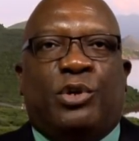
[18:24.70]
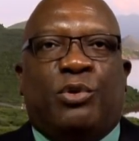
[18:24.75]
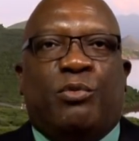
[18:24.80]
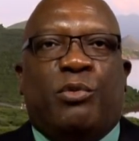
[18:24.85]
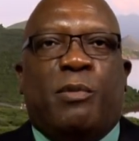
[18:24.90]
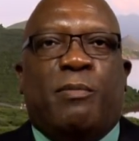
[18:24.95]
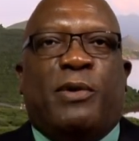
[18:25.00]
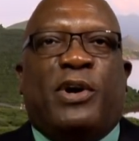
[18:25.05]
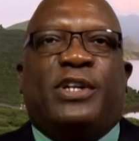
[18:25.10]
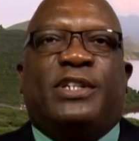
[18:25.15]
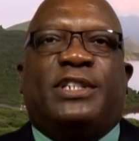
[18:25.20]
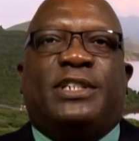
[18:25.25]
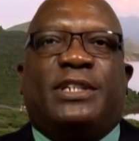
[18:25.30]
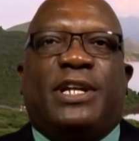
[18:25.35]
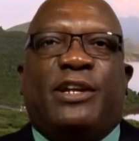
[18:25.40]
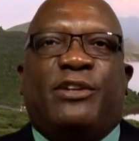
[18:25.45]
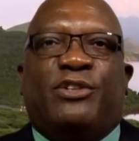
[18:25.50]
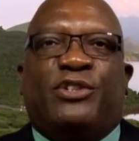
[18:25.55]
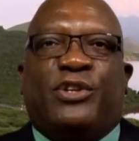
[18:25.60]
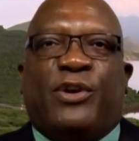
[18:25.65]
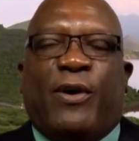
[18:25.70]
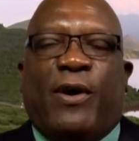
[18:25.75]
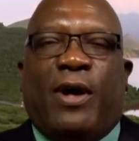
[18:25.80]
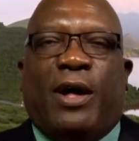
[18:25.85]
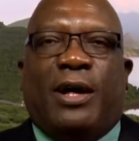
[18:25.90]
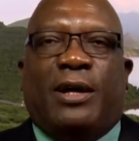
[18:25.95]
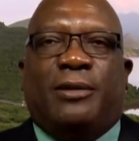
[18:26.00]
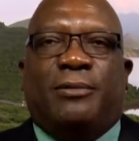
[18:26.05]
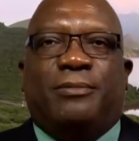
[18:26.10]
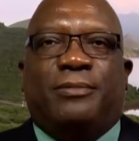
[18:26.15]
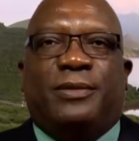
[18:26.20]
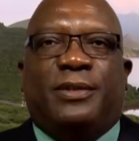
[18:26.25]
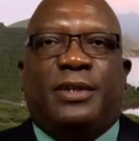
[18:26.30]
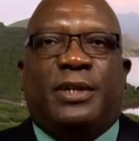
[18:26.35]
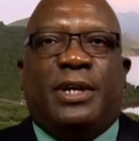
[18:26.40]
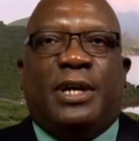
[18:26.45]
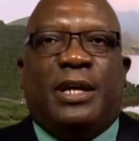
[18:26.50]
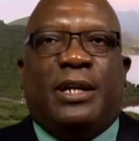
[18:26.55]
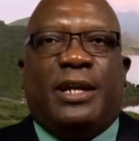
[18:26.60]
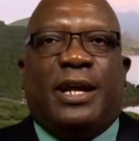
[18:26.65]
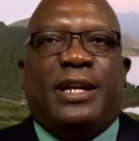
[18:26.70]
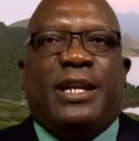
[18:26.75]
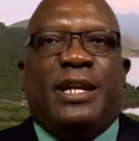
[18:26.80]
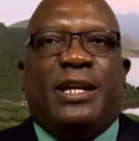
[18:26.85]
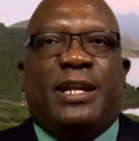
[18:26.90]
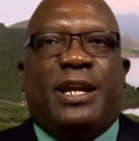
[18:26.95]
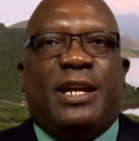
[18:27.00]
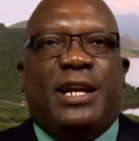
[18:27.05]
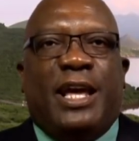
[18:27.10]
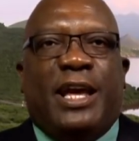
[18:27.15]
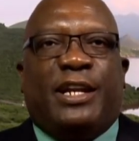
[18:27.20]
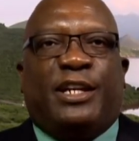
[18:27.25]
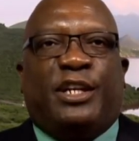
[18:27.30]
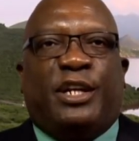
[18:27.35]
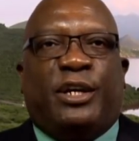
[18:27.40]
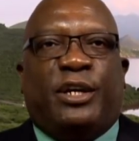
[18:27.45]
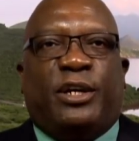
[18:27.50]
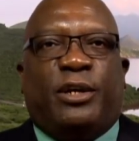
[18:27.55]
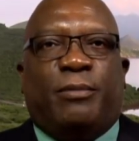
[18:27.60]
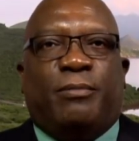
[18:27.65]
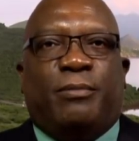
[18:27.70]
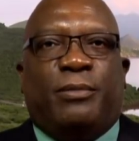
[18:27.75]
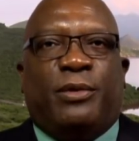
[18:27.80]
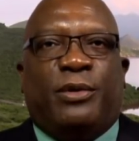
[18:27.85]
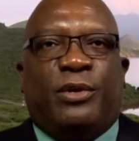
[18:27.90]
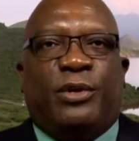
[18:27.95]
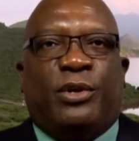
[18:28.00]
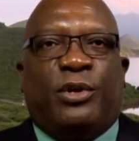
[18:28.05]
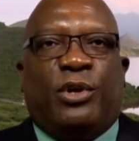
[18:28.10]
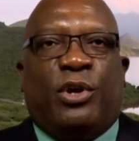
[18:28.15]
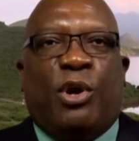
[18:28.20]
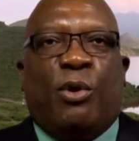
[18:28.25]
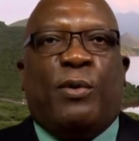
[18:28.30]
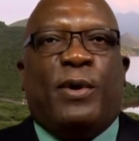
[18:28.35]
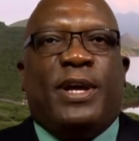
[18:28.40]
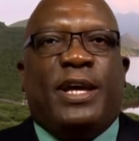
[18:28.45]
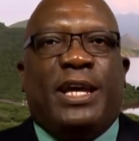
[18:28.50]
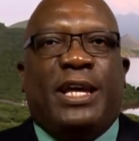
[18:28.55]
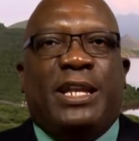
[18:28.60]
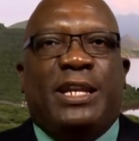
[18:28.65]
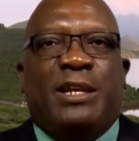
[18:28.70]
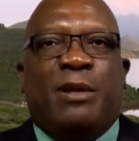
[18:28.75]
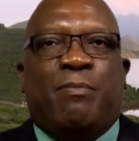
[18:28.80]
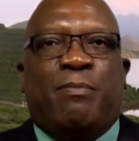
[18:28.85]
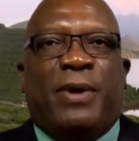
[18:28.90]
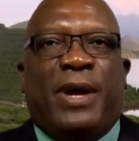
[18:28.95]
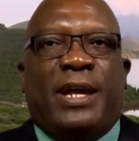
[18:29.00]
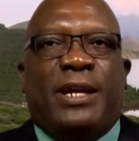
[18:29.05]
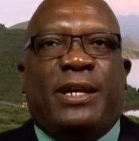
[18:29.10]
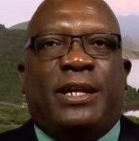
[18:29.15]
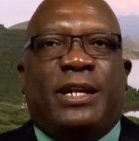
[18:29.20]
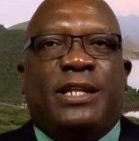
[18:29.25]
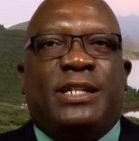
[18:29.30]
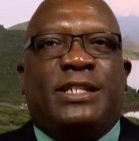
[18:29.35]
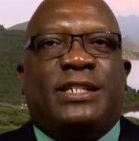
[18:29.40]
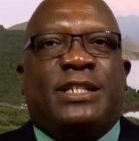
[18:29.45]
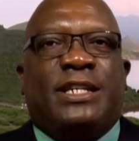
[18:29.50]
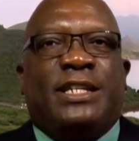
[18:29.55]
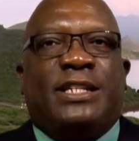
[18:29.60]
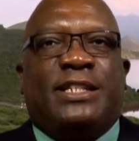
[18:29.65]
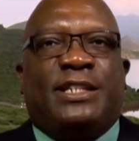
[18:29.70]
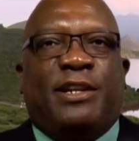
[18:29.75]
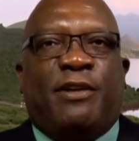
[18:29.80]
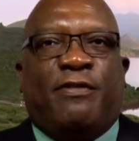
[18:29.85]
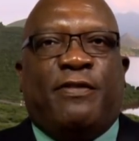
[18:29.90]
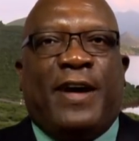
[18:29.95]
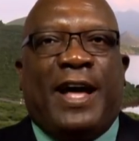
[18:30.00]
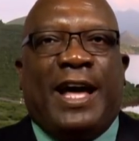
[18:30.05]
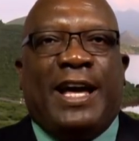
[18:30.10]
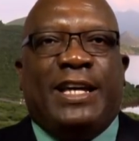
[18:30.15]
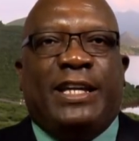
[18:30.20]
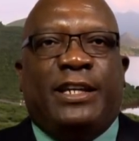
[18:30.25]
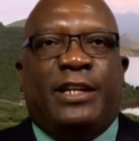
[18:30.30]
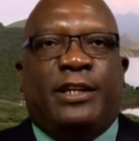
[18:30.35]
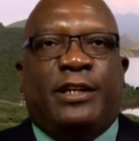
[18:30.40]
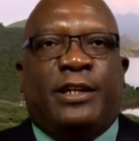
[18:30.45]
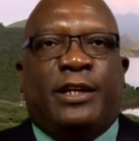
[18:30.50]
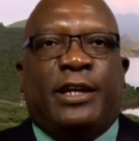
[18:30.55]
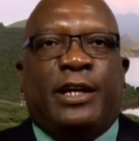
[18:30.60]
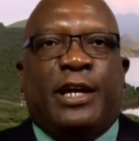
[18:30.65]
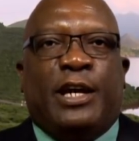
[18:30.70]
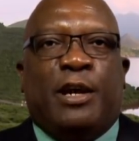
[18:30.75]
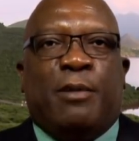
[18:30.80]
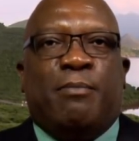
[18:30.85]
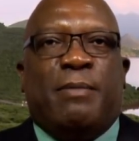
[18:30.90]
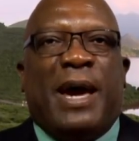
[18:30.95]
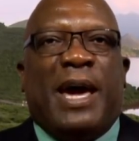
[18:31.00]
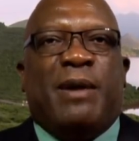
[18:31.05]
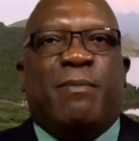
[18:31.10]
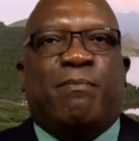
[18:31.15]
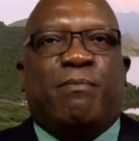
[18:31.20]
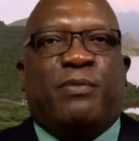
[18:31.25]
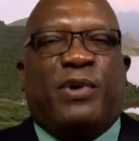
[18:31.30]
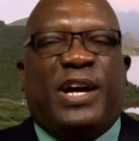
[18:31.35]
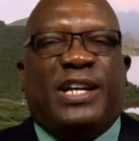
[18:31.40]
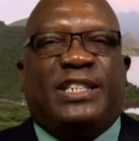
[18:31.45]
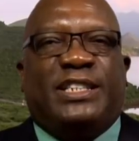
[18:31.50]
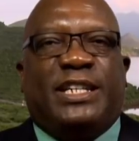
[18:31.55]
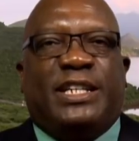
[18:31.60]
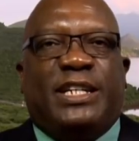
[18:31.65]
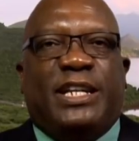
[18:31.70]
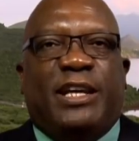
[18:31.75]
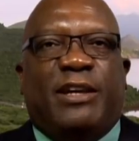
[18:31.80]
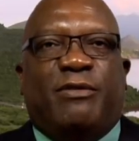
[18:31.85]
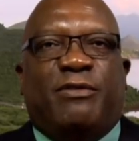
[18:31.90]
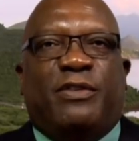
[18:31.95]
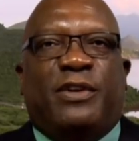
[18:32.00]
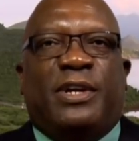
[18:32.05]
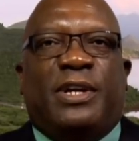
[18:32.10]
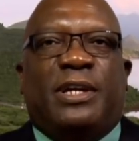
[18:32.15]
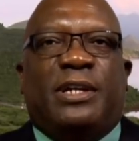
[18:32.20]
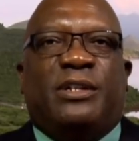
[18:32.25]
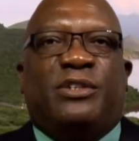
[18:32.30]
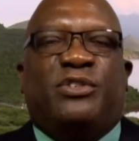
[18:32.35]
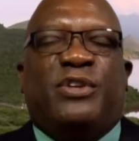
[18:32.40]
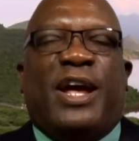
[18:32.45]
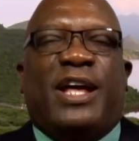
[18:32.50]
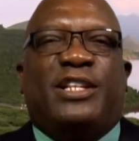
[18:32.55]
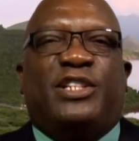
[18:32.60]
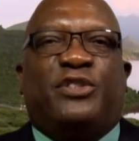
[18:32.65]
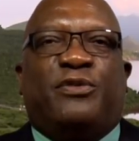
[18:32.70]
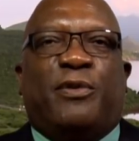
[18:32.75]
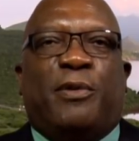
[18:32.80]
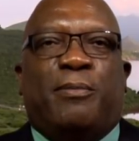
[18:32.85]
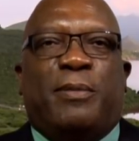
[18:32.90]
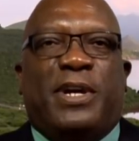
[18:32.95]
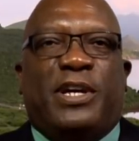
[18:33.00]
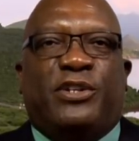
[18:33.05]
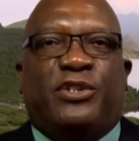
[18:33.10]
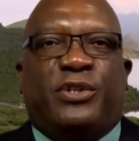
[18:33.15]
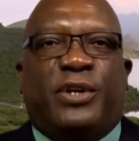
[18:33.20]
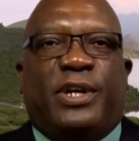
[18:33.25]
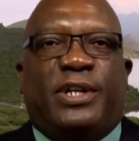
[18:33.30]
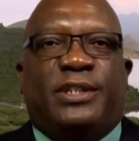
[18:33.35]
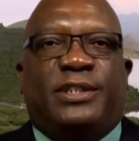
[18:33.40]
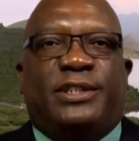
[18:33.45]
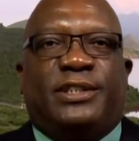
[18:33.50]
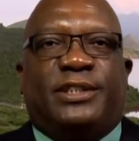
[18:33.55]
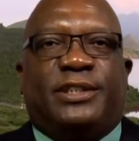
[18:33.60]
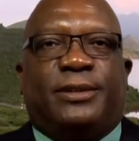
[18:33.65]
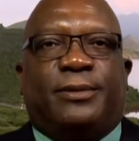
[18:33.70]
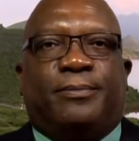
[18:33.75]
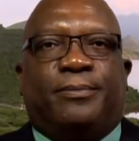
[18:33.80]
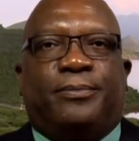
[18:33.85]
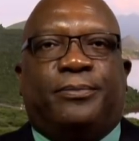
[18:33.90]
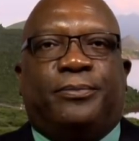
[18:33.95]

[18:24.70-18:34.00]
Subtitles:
We must ensure that in the near term, our independence is defined by positive transformations.